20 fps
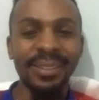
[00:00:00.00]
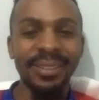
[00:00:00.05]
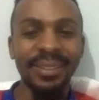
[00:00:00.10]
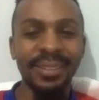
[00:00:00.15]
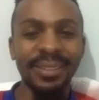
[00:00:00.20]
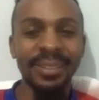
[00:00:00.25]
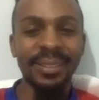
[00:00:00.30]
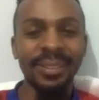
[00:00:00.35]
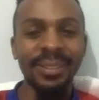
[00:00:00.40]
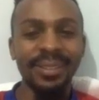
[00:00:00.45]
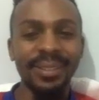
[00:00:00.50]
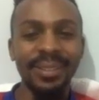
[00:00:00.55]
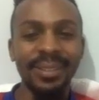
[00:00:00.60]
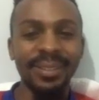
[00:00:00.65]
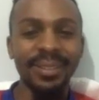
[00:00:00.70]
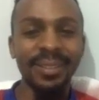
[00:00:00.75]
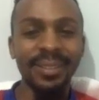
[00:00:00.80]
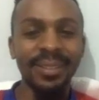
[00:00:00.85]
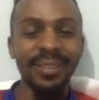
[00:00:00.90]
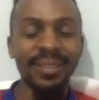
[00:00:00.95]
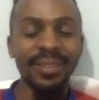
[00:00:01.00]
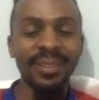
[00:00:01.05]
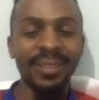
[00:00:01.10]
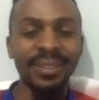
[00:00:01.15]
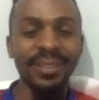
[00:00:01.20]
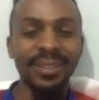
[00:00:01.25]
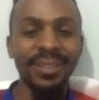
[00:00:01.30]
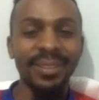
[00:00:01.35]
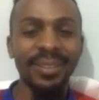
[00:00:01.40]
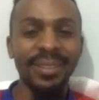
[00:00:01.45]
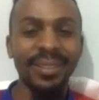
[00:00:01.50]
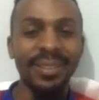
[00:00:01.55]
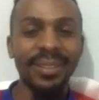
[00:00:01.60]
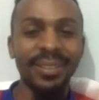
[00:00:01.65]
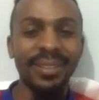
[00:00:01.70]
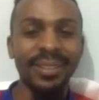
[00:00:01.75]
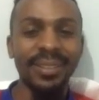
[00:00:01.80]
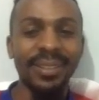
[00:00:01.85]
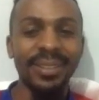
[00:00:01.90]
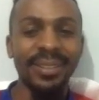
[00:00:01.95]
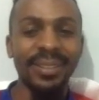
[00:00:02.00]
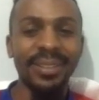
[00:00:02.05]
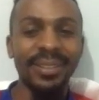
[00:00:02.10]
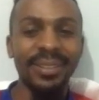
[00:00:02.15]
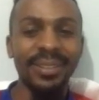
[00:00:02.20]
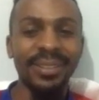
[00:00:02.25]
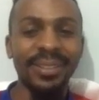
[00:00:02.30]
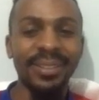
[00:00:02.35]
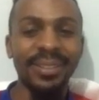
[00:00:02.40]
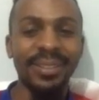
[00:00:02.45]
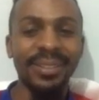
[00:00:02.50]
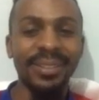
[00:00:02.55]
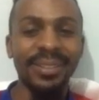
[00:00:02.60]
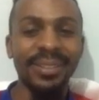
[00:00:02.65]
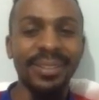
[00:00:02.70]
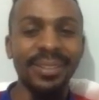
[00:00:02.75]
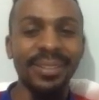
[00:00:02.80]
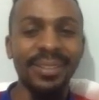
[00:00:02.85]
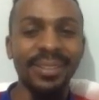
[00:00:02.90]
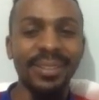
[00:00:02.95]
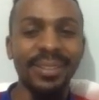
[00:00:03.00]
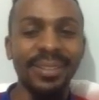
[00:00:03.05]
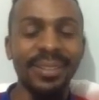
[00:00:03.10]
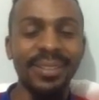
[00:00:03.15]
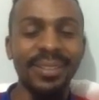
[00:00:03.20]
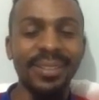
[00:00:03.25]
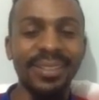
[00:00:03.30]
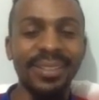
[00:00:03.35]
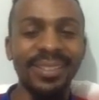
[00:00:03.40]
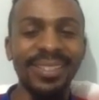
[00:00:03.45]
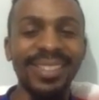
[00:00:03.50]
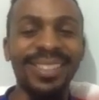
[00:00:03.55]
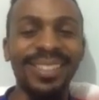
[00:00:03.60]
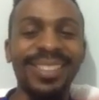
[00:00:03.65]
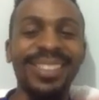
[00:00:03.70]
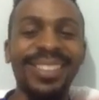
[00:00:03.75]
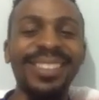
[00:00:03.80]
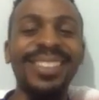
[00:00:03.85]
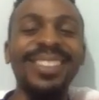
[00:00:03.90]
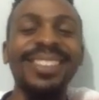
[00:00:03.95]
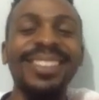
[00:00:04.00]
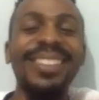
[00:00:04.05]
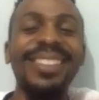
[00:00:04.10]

This person isn't speaking.